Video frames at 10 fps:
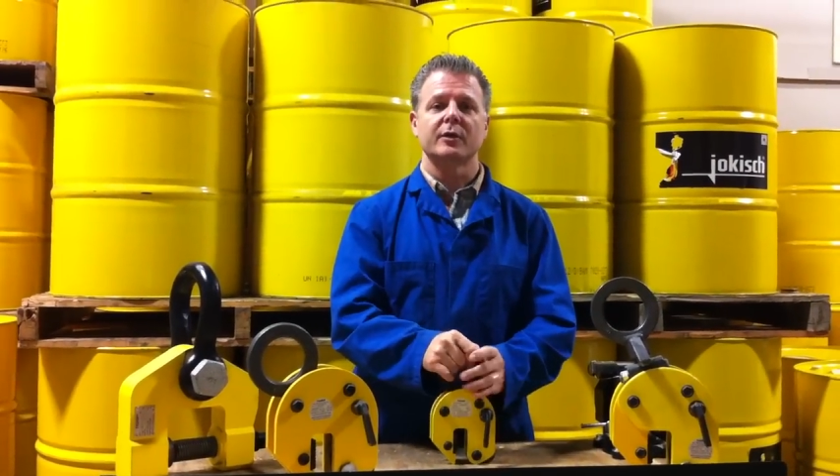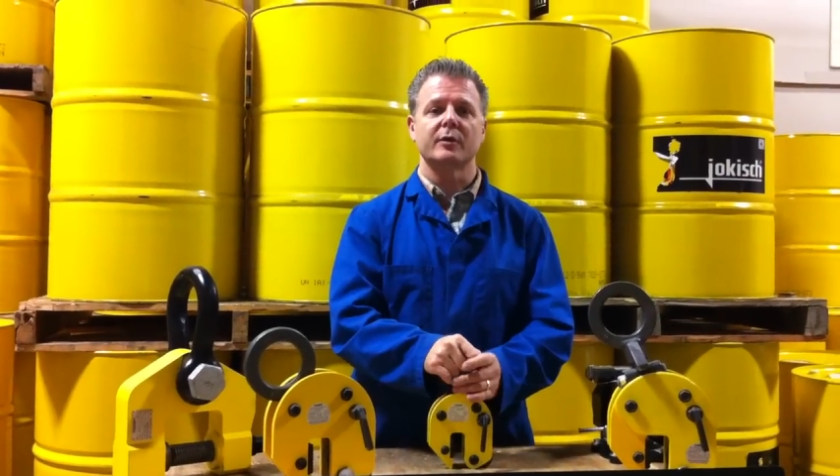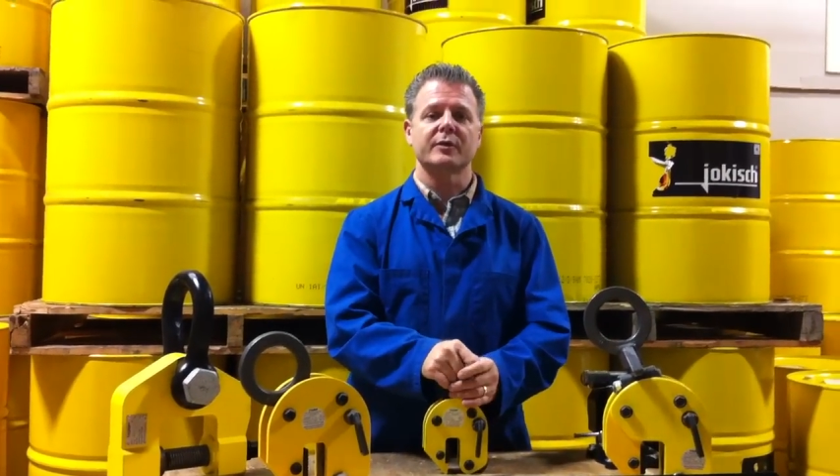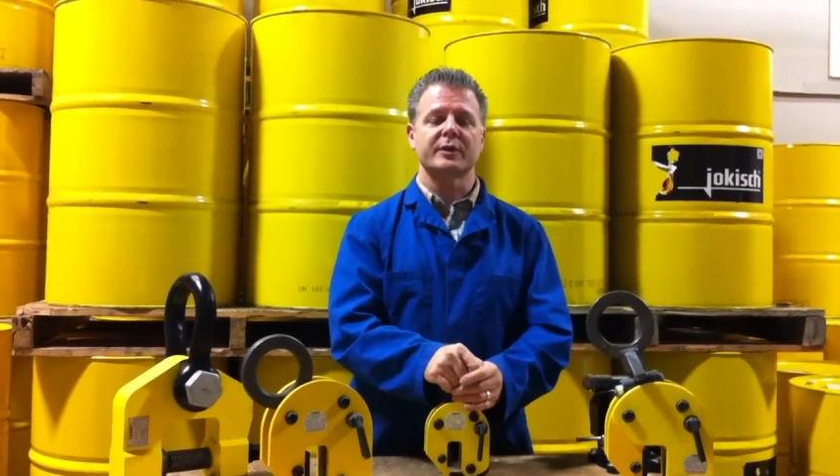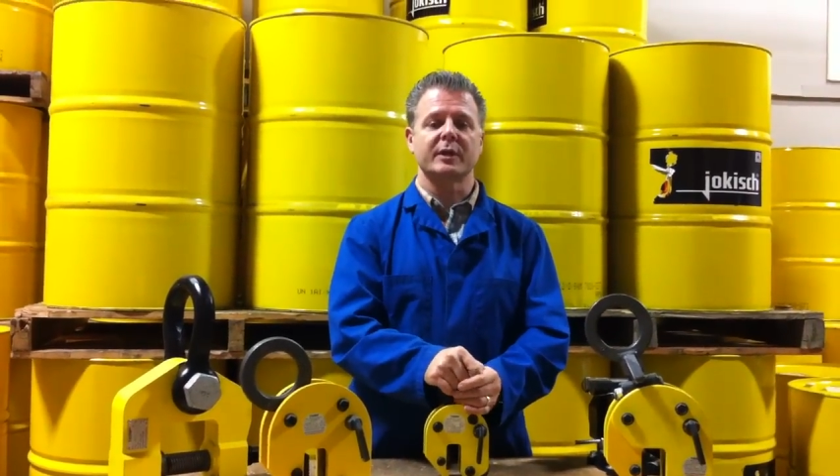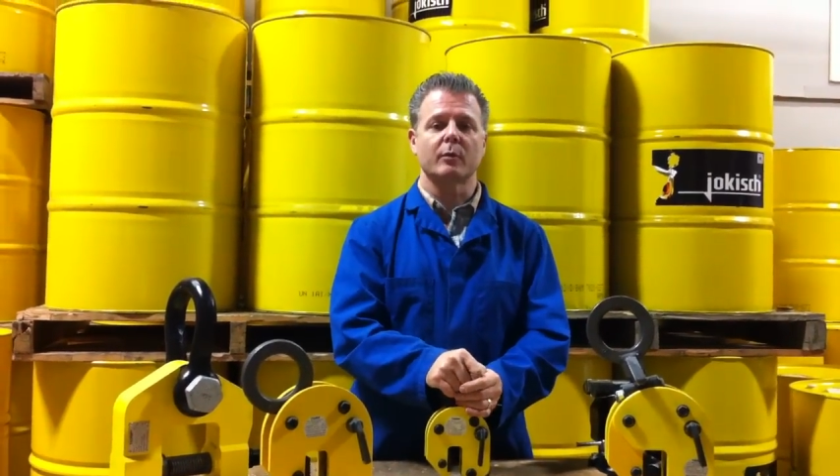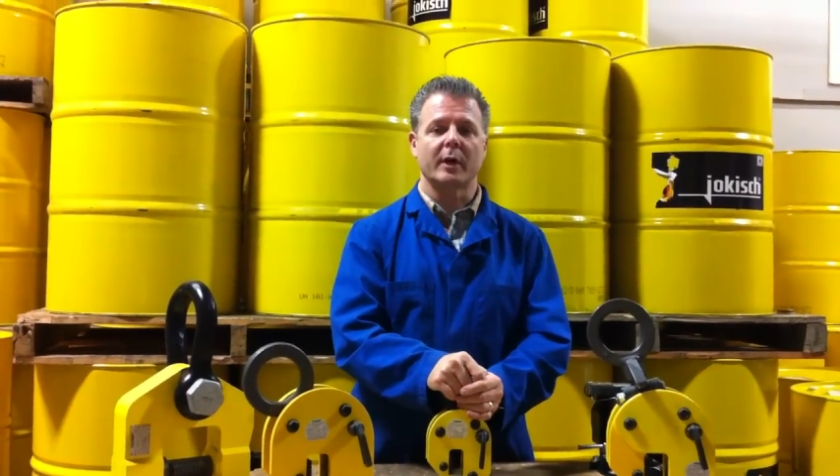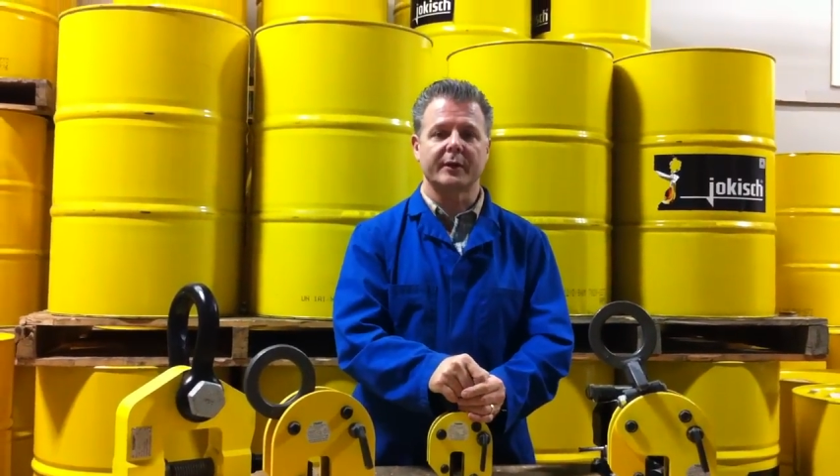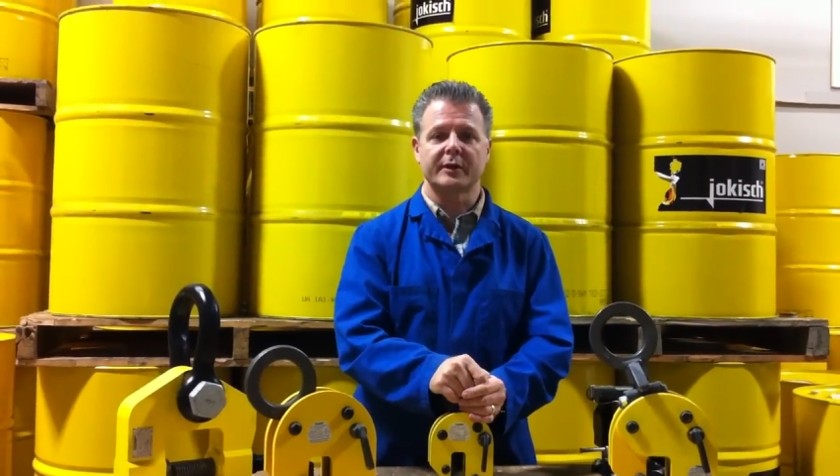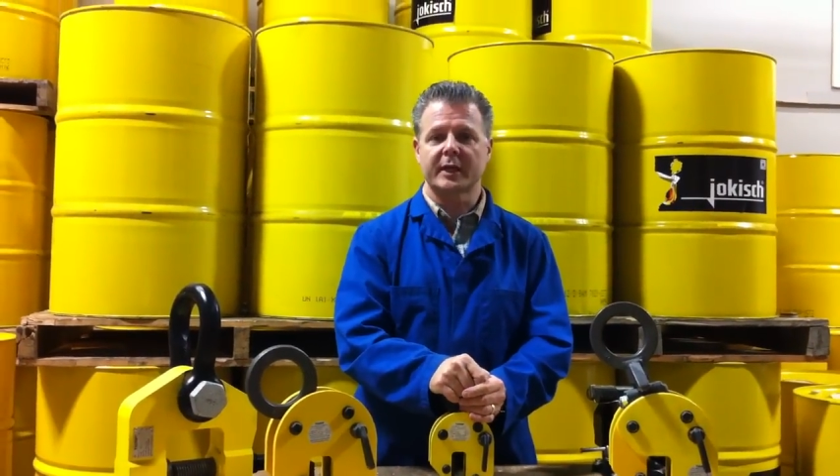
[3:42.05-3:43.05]
you can see
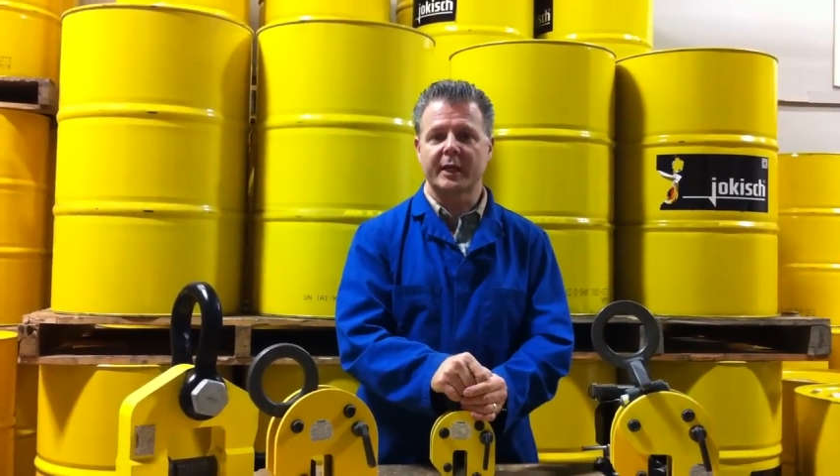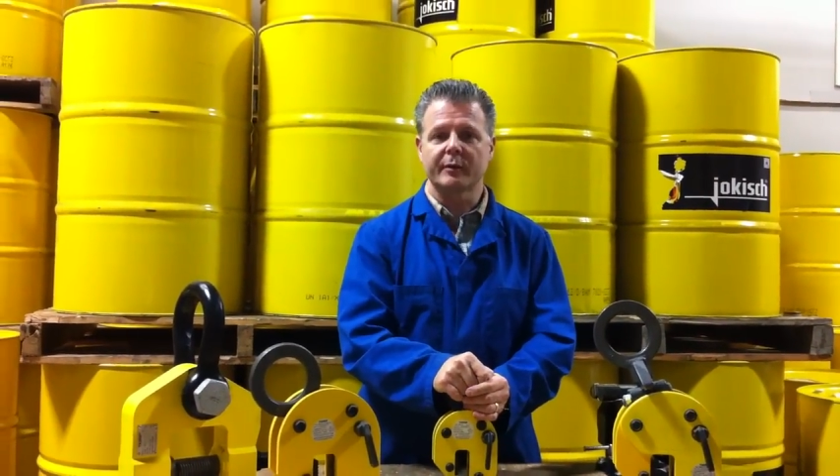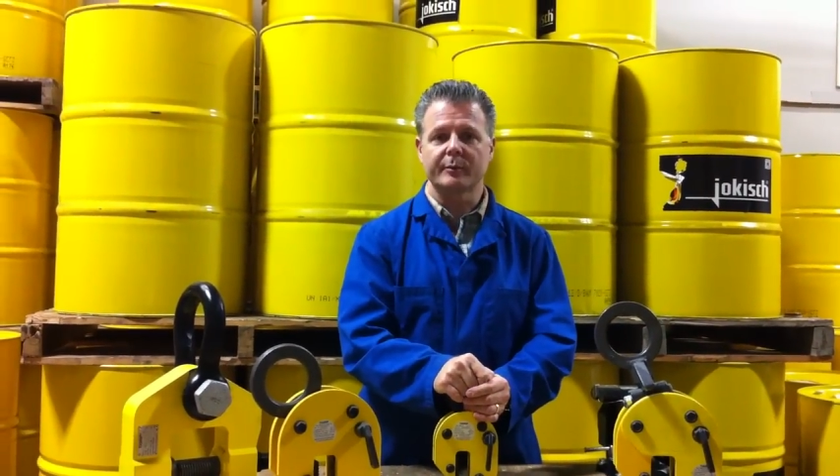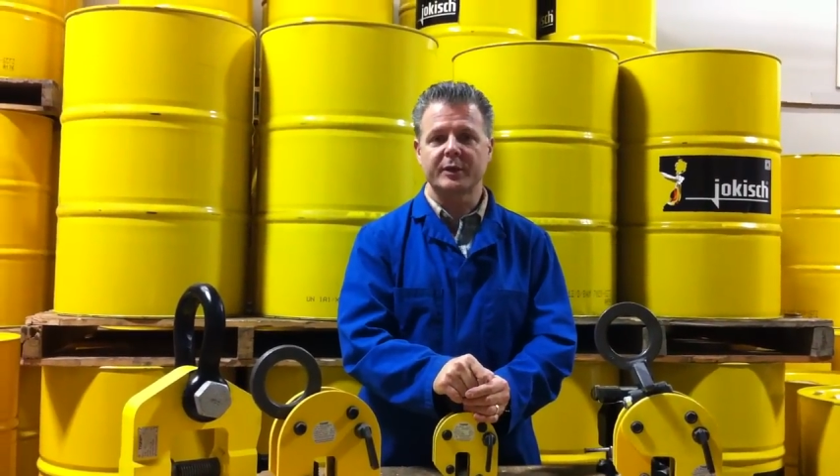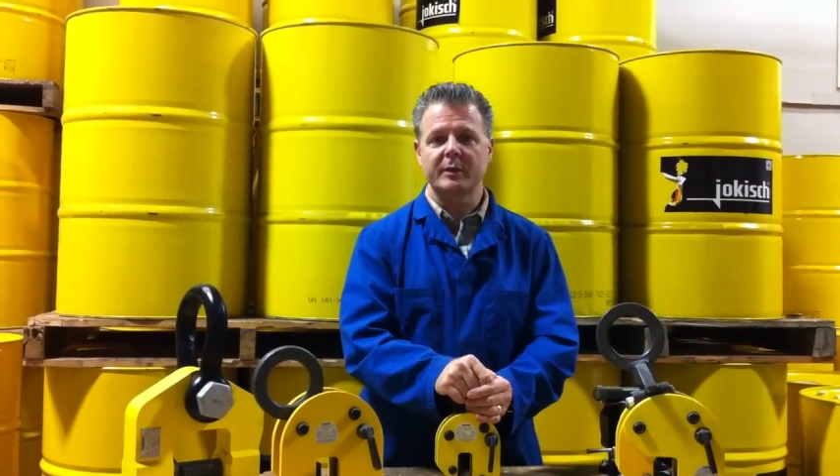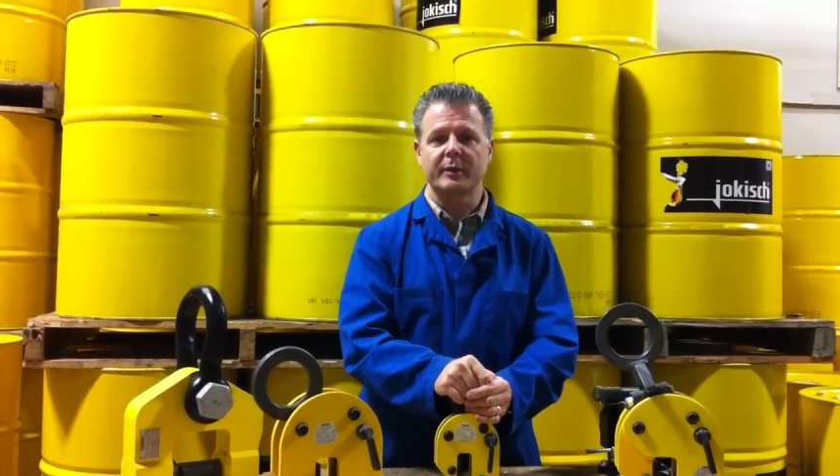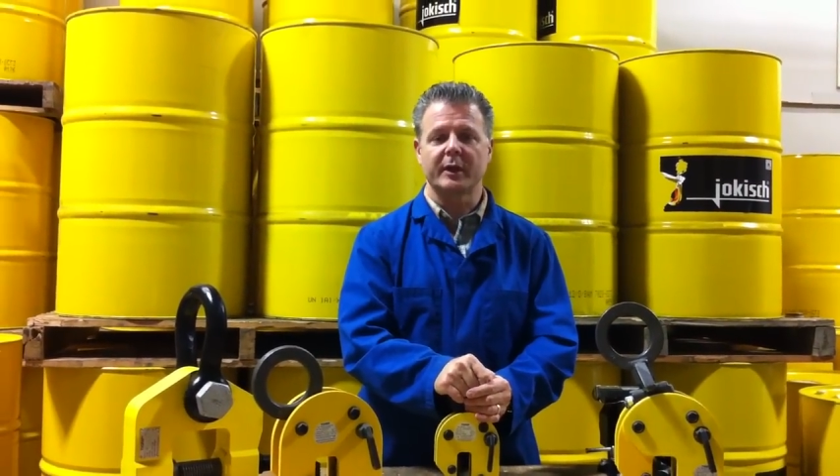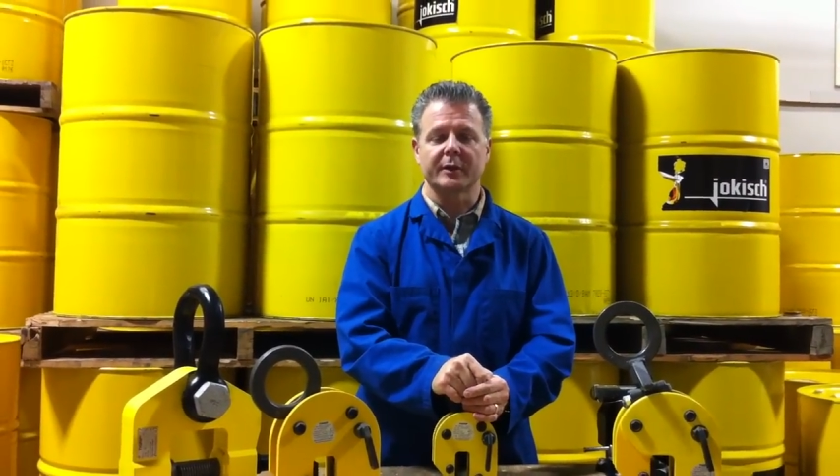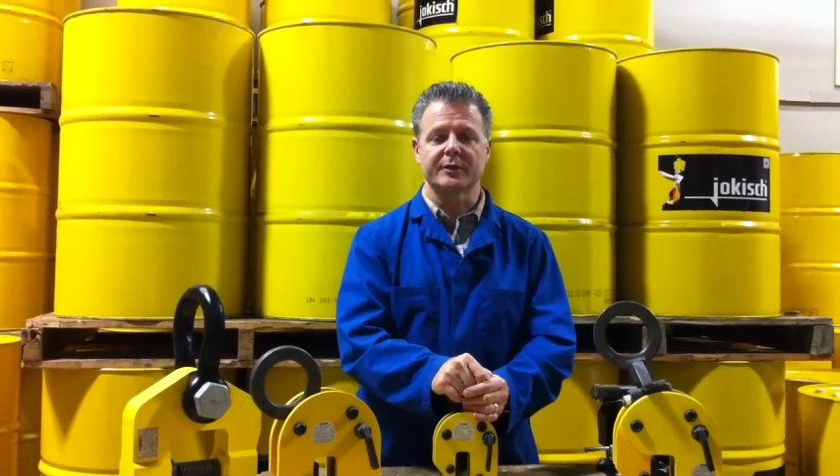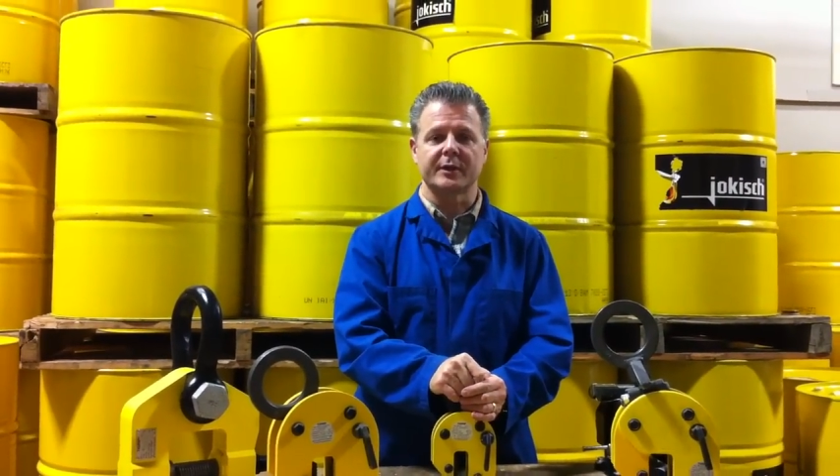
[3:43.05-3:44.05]
why the Tigrip
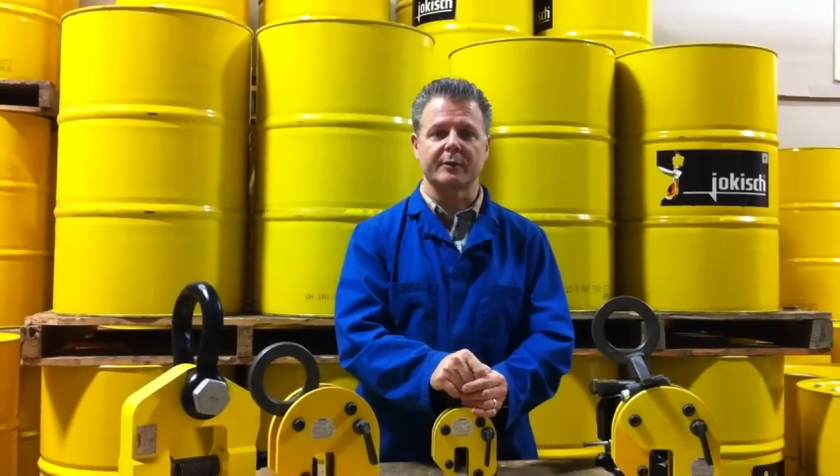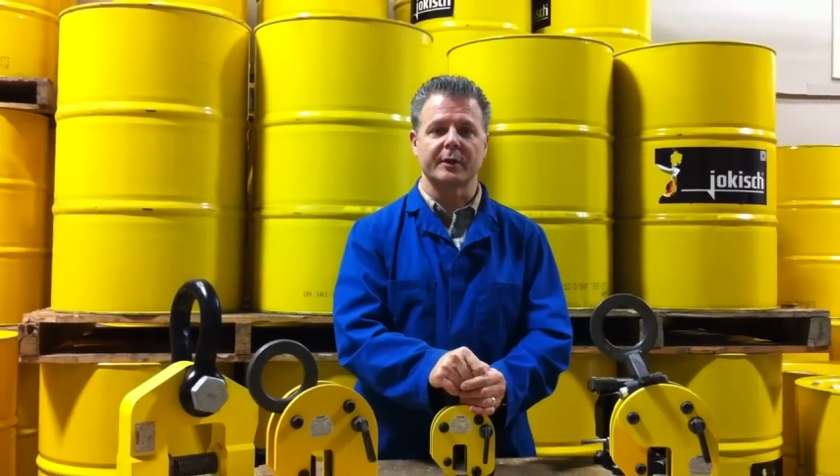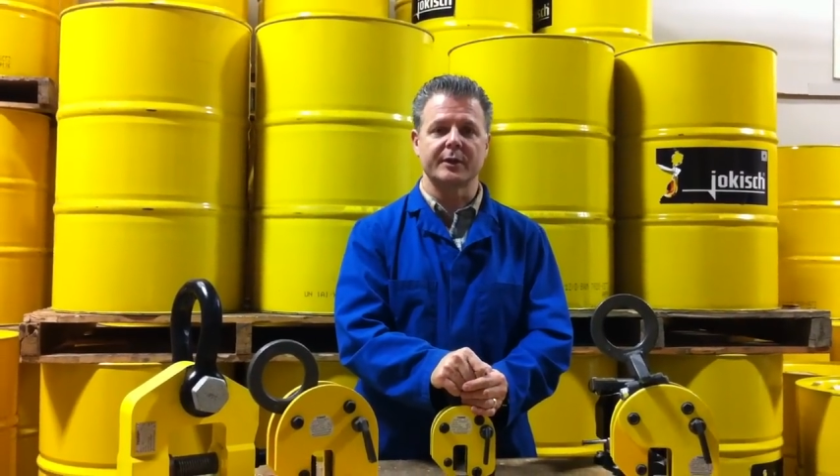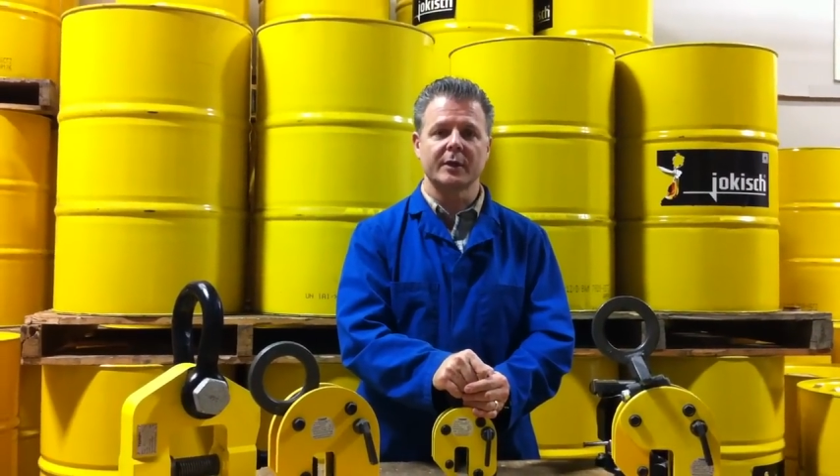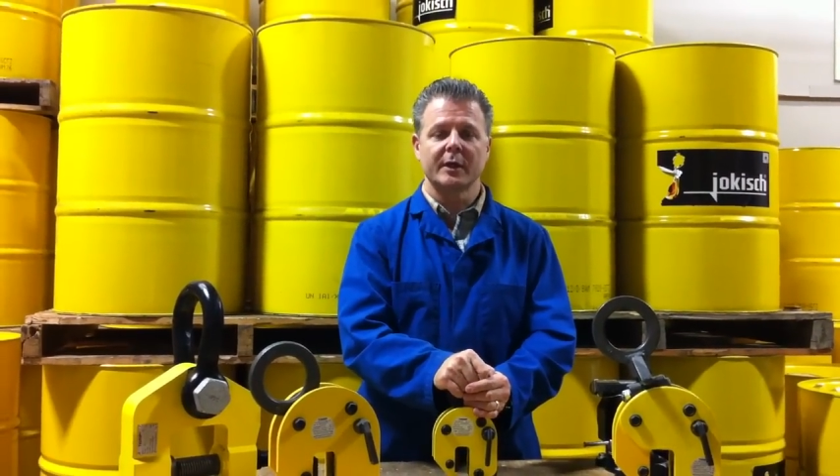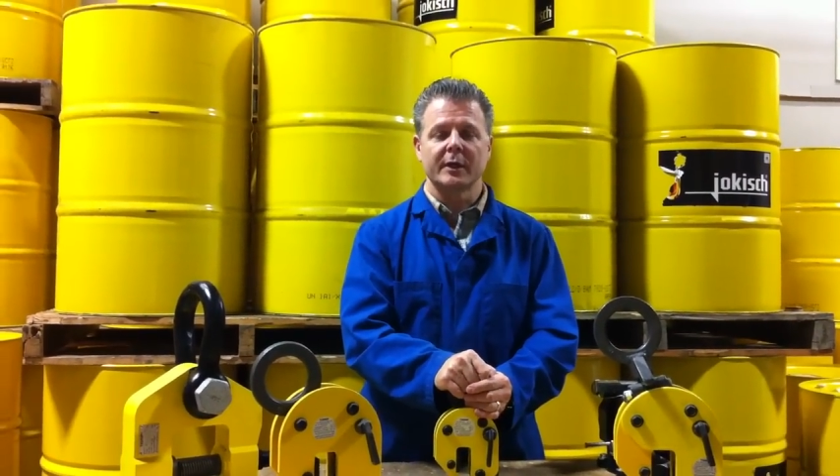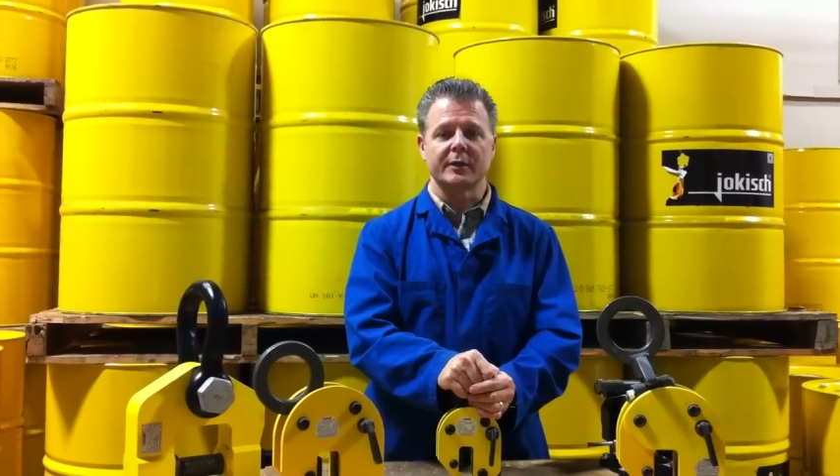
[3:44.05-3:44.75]
TBL series